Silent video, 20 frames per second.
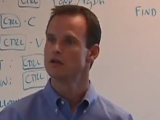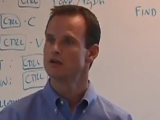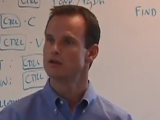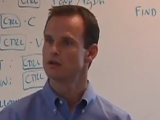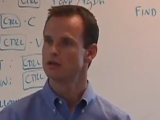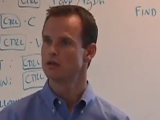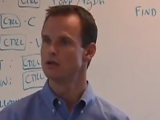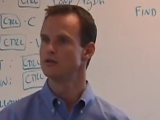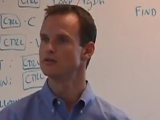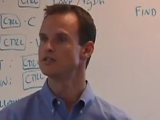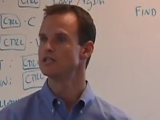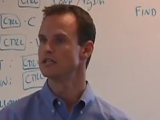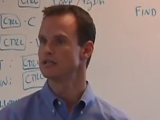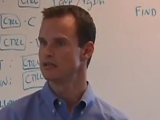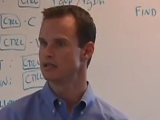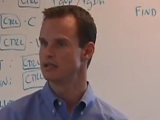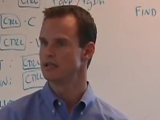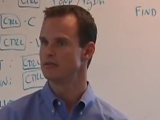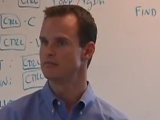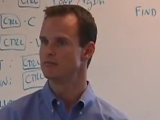the, closing,
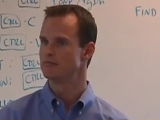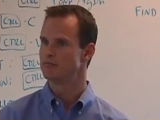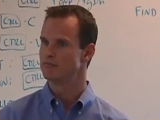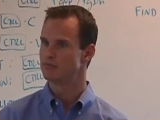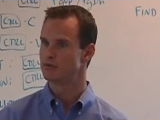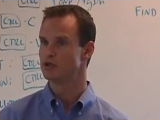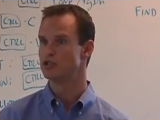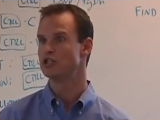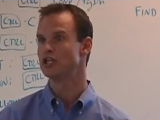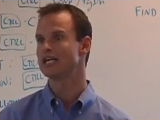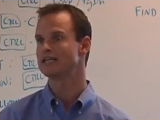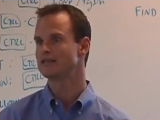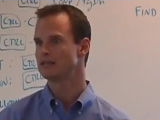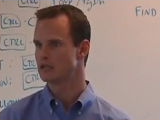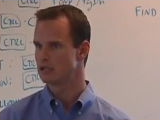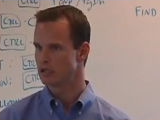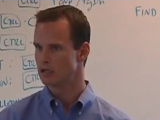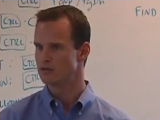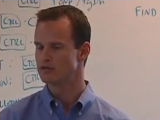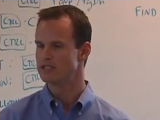the
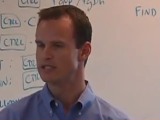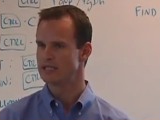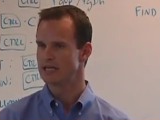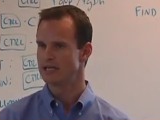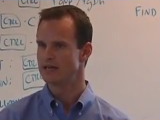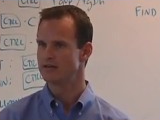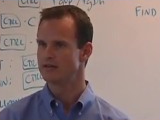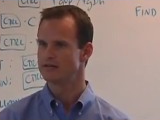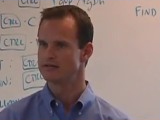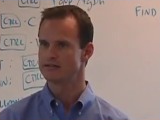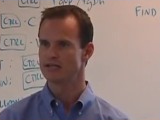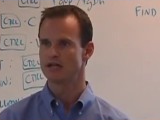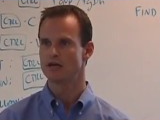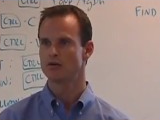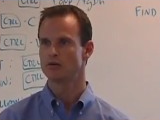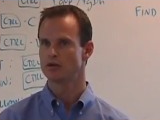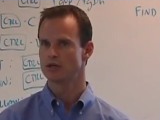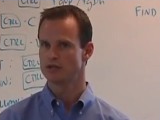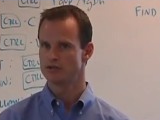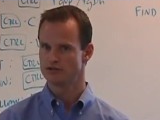projected closing date of the sale,
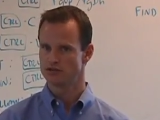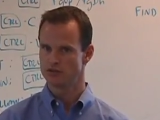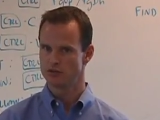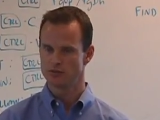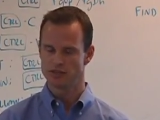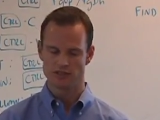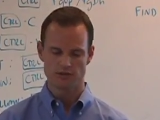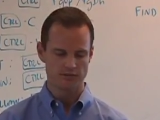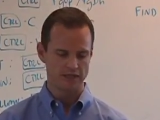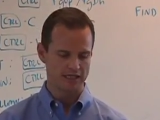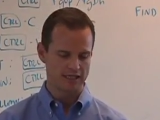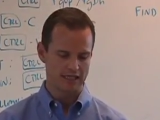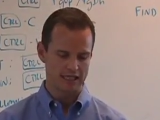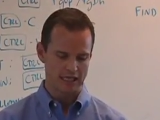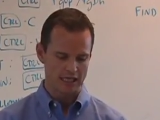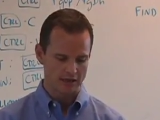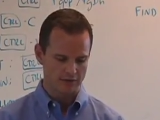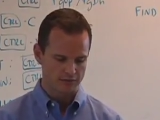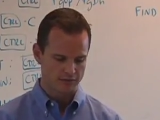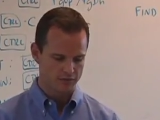we're going to assume it to be at the
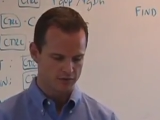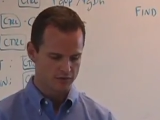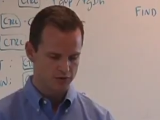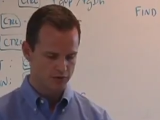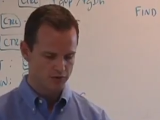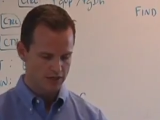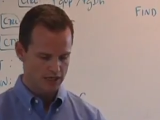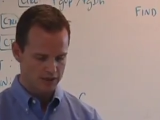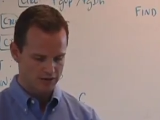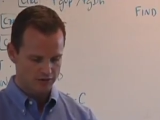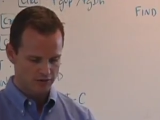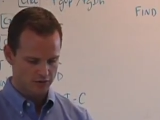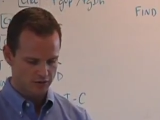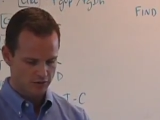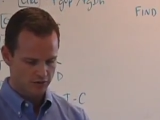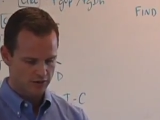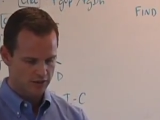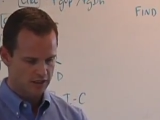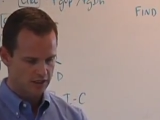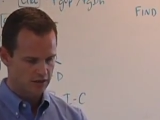end of
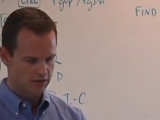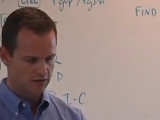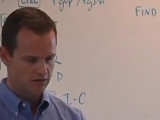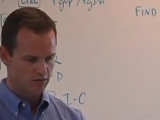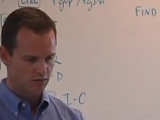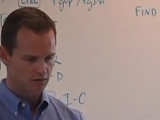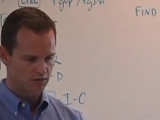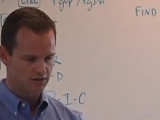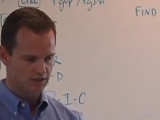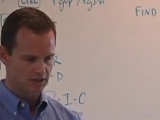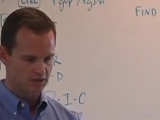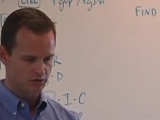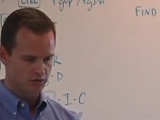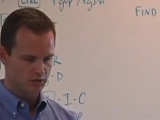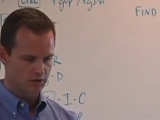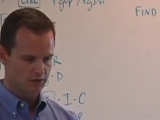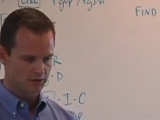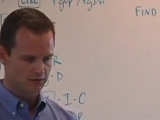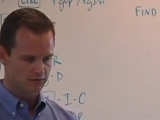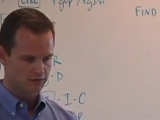2013, so we'll say
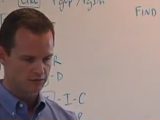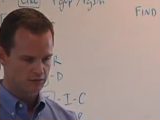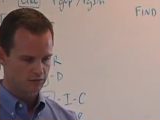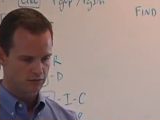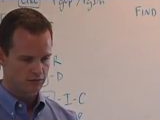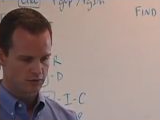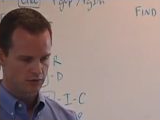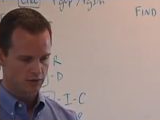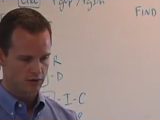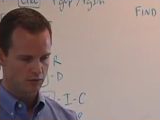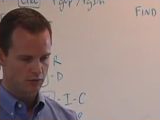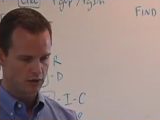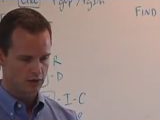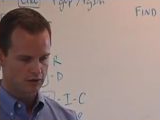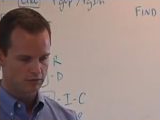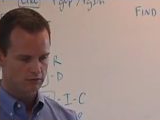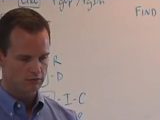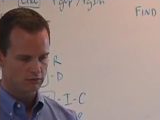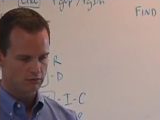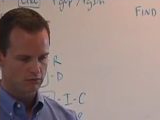12
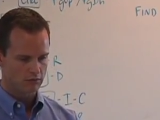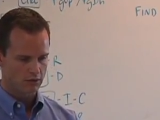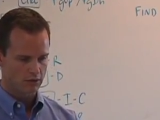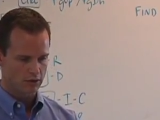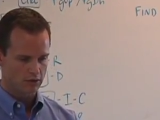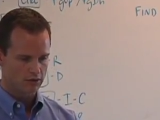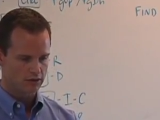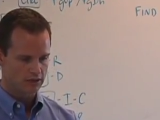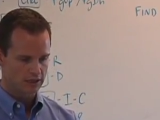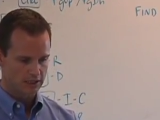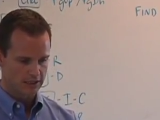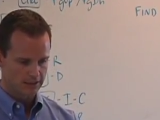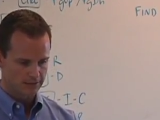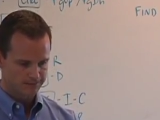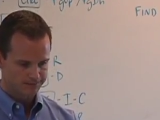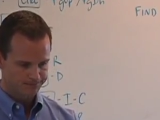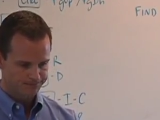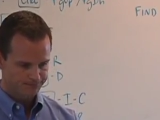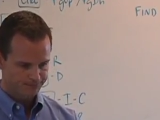31 13.